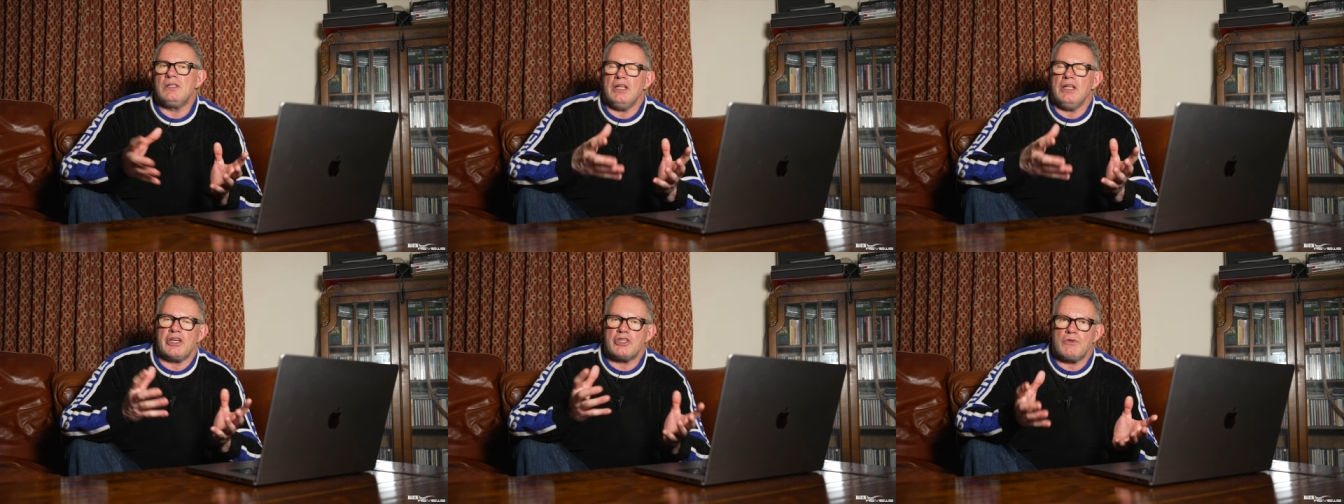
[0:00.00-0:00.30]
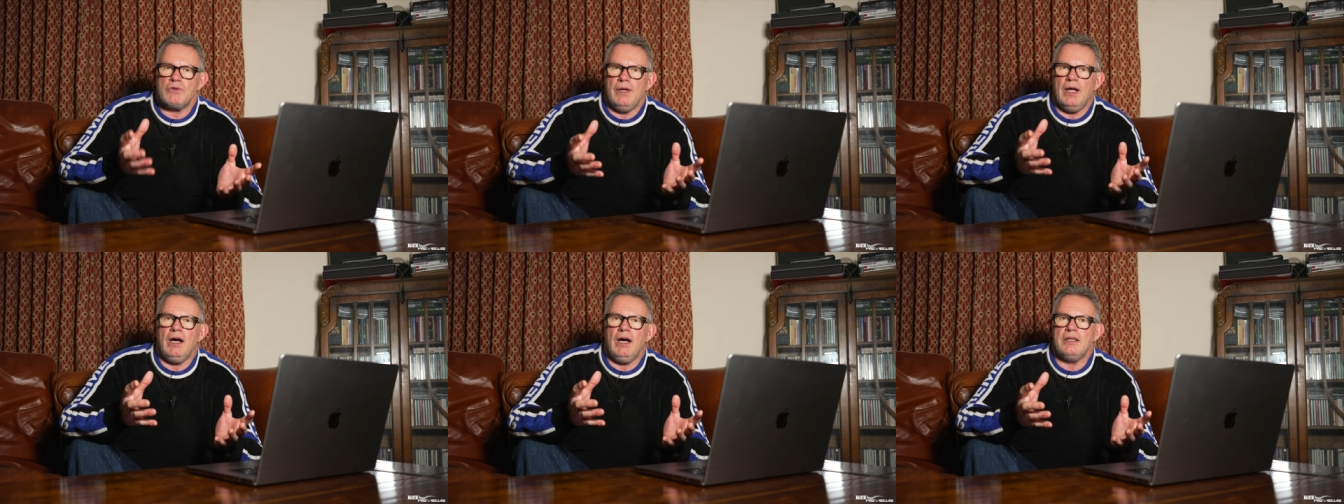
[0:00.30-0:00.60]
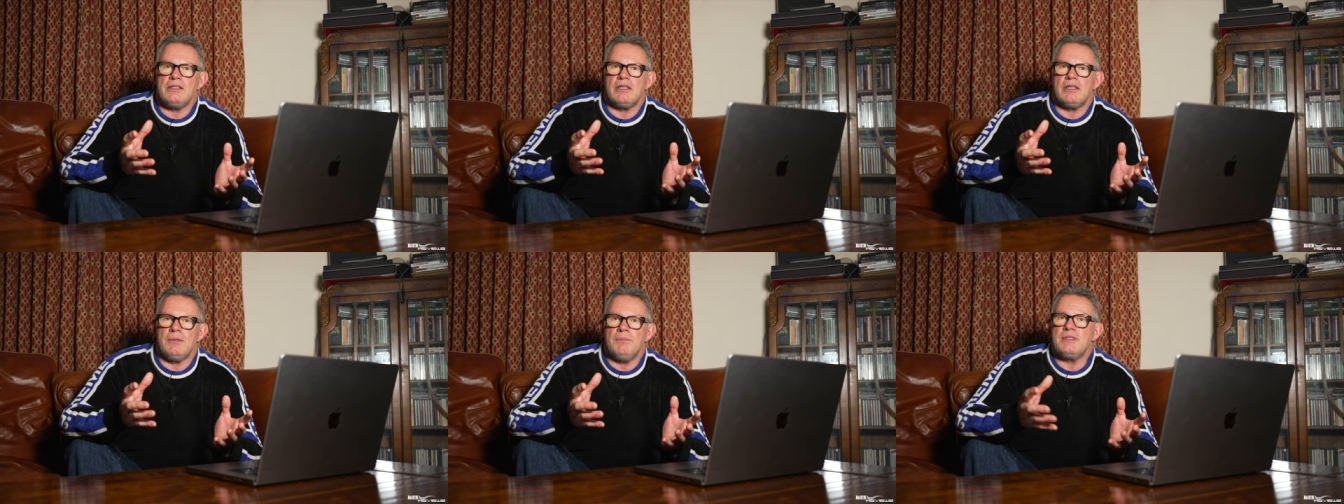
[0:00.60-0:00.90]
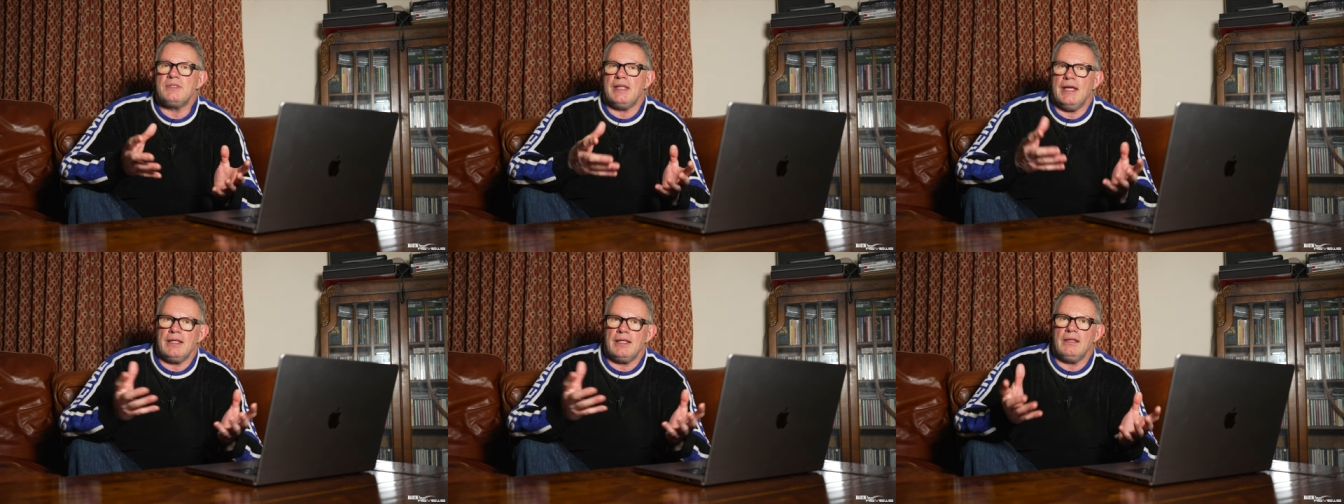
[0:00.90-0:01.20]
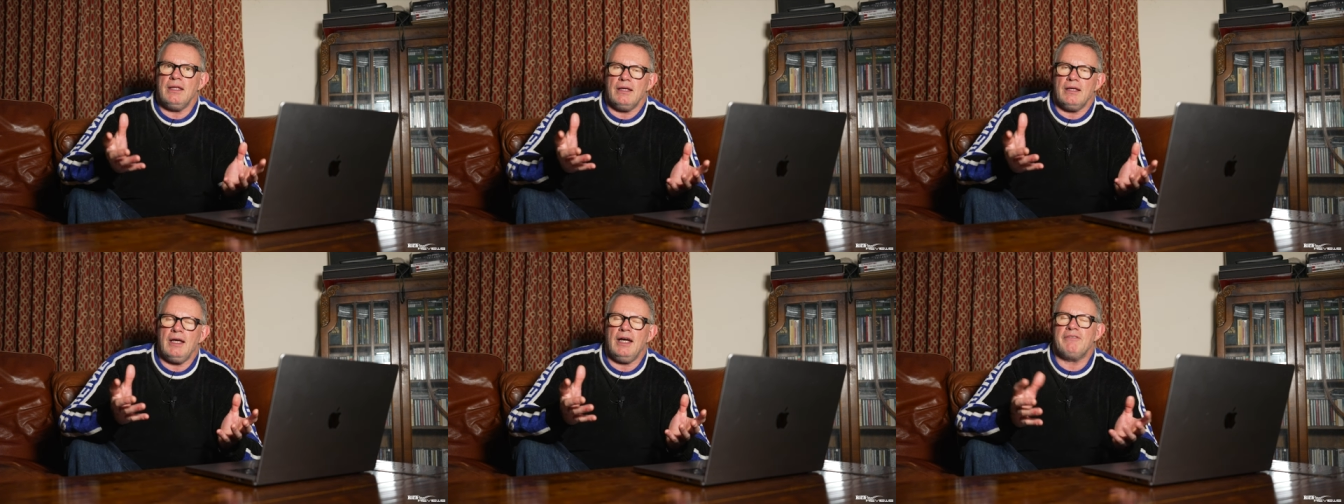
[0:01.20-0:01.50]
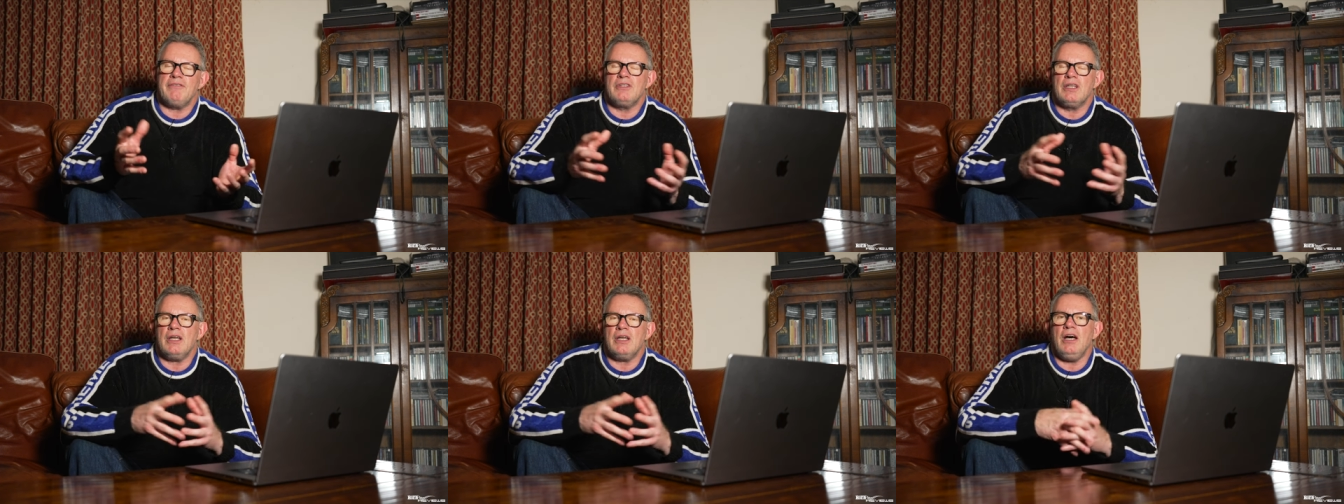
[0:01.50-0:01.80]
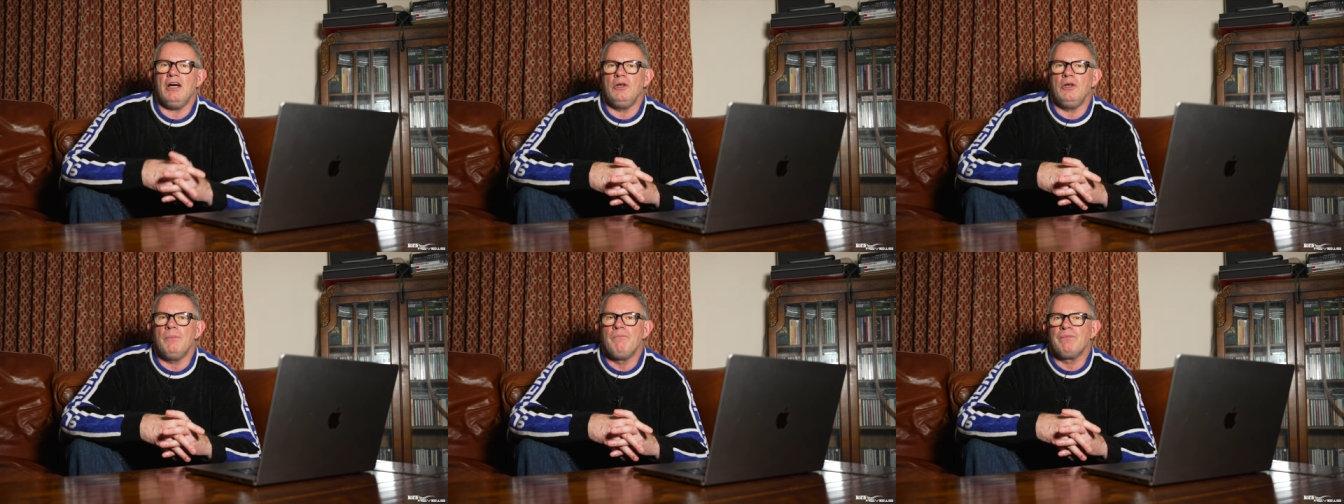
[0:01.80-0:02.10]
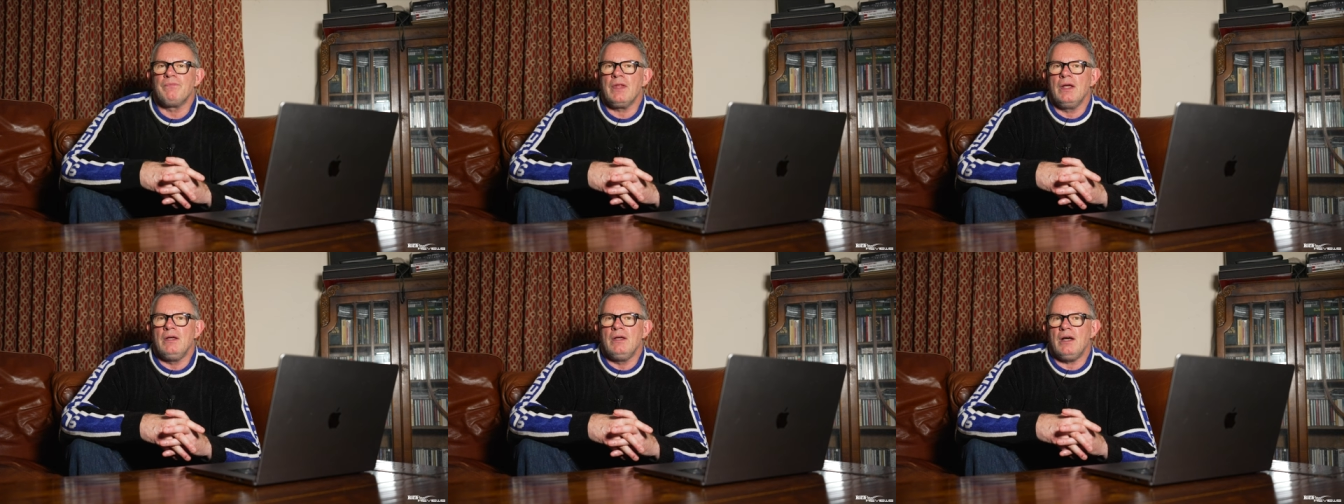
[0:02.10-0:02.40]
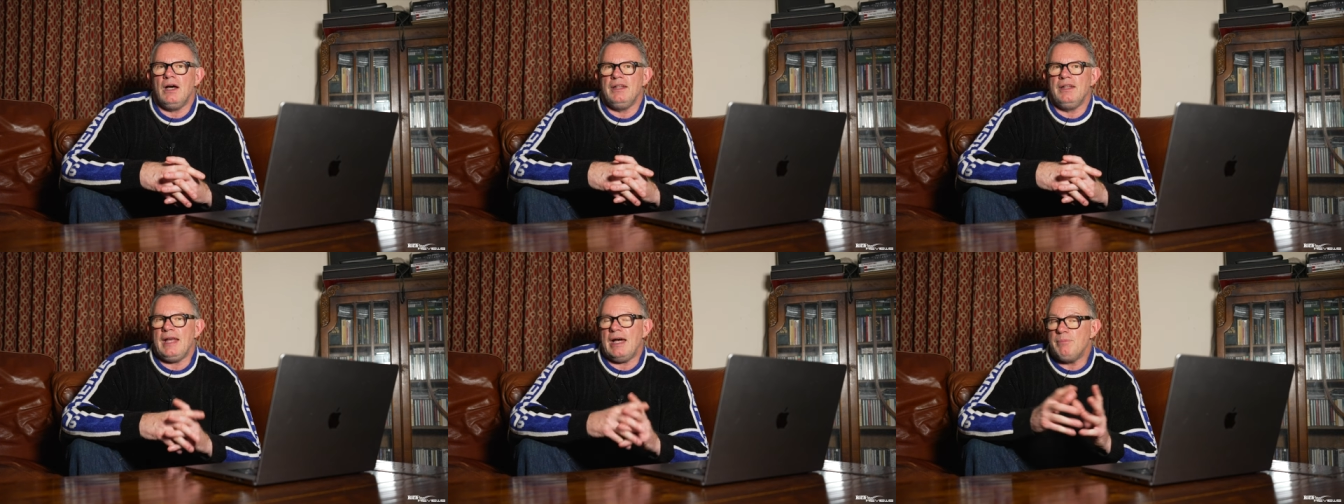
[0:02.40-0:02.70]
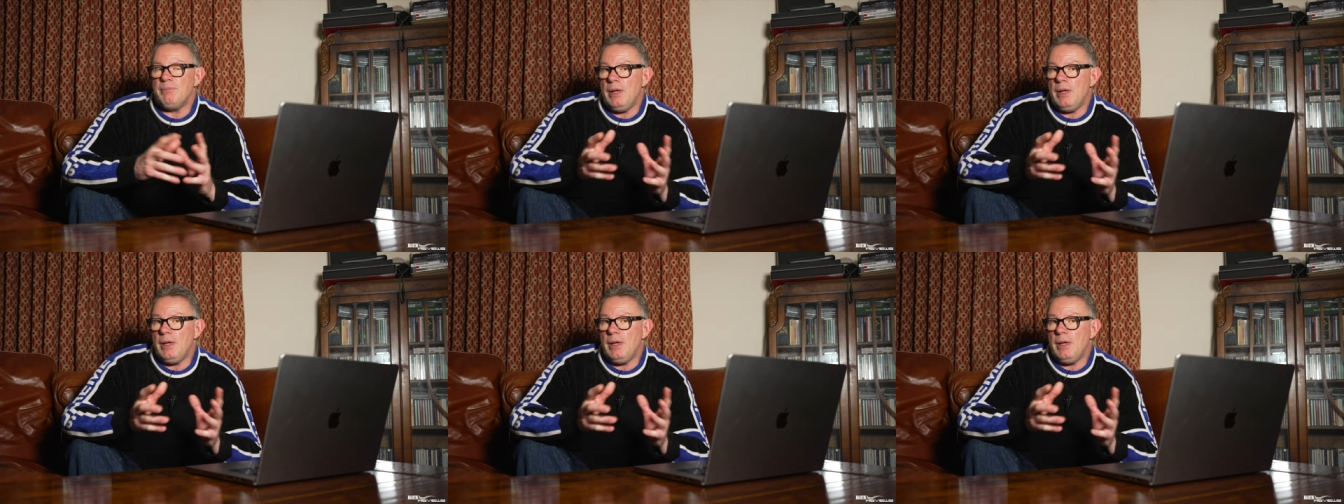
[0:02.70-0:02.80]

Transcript: luxury items then have to go. And that